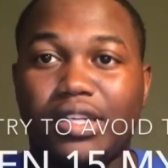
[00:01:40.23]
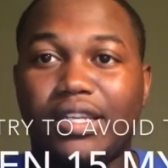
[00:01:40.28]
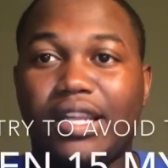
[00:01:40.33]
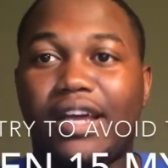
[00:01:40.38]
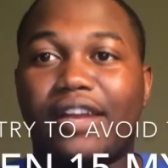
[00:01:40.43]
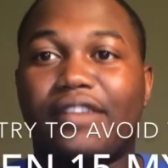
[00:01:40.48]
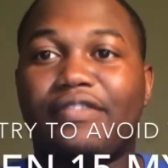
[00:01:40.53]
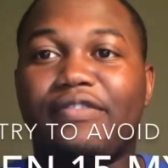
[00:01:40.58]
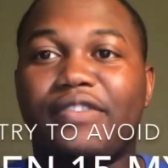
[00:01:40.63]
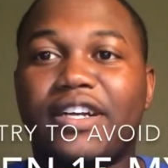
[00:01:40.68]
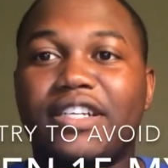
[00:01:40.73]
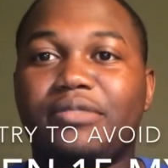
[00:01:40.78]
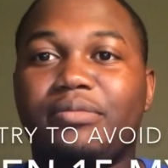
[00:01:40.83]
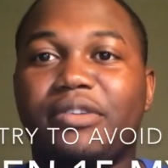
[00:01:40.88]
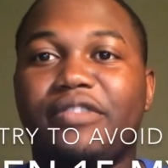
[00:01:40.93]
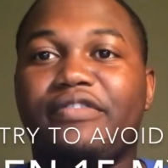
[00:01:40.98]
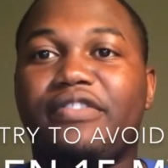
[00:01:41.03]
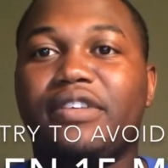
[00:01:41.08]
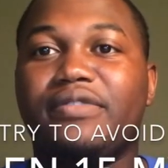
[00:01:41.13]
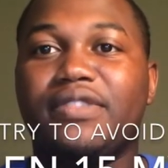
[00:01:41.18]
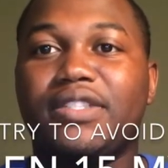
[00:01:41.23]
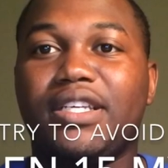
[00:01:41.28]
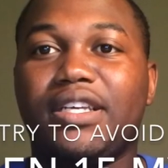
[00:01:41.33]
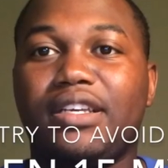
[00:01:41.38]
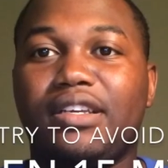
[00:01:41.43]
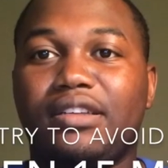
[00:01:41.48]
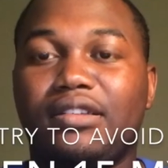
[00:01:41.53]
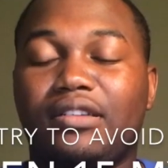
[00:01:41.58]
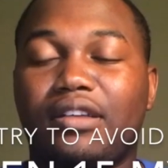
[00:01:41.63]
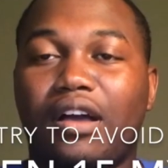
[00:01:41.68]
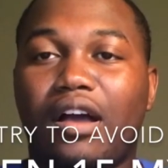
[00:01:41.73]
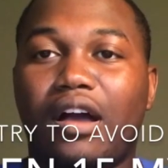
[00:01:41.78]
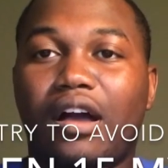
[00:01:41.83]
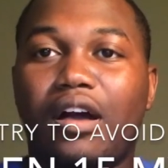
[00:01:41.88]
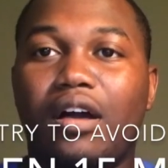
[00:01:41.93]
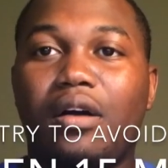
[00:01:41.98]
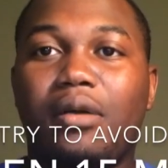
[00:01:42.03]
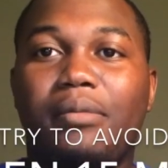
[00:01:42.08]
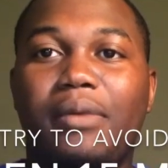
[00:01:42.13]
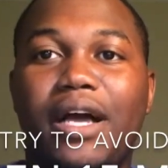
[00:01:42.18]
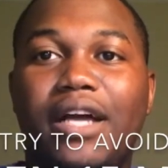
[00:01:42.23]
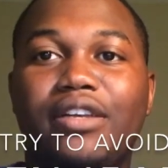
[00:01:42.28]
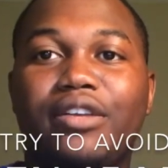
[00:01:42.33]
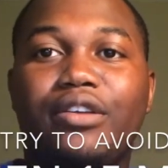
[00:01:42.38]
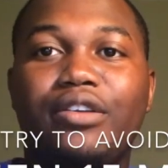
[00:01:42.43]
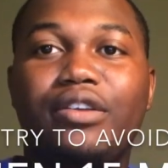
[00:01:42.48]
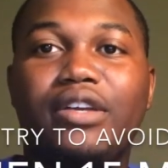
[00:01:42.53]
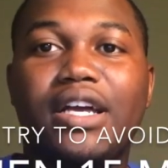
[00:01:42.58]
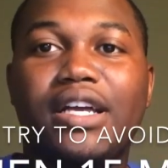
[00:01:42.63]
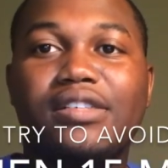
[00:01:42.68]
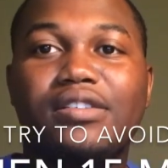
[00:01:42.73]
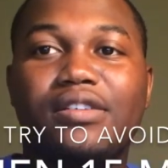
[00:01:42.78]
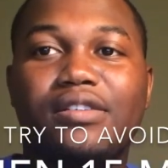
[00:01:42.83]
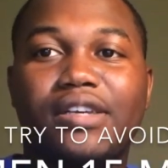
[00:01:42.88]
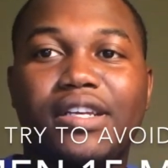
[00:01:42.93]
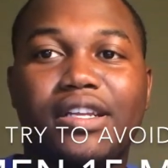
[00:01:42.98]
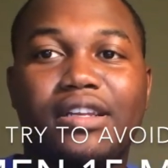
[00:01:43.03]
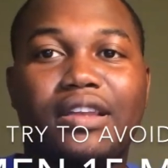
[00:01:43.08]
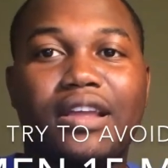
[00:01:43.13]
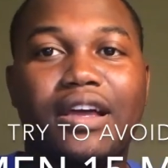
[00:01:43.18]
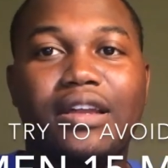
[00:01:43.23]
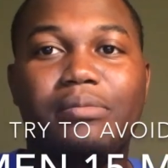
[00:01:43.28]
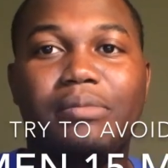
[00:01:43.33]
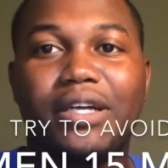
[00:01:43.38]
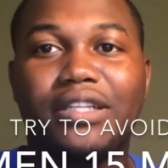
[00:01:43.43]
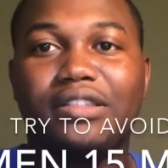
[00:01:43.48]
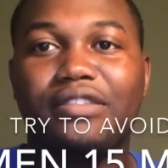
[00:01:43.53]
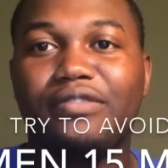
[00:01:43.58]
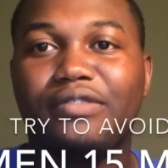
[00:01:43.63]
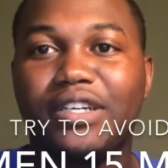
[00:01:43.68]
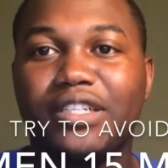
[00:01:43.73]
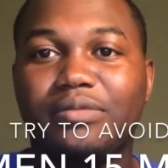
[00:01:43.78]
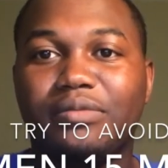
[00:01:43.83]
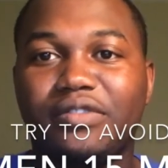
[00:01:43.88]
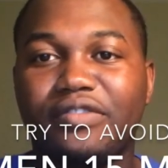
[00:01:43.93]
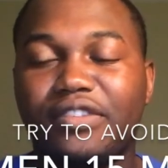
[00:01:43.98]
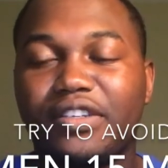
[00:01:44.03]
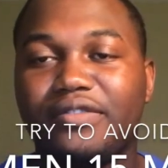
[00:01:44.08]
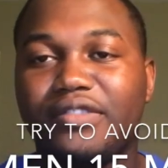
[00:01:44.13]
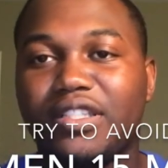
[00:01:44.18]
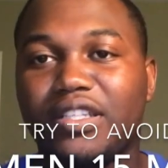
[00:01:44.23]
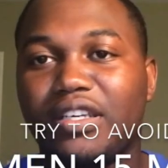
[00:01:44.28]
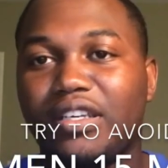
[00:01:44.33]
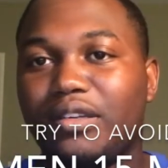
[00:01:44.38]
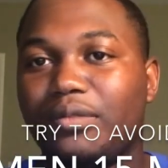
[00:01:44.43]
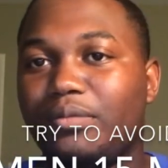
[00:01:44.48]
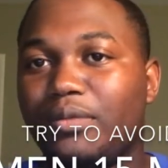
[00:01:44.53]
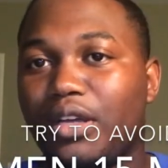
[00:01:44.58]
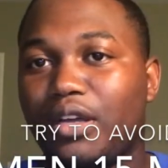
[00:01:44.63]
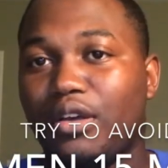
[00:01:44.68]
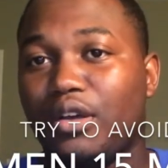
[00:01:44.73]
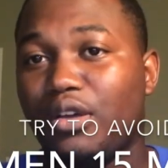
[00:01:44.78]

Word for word: Now, the freshman 15. Um, I know you guys are going to hear a lot about the freshman 15.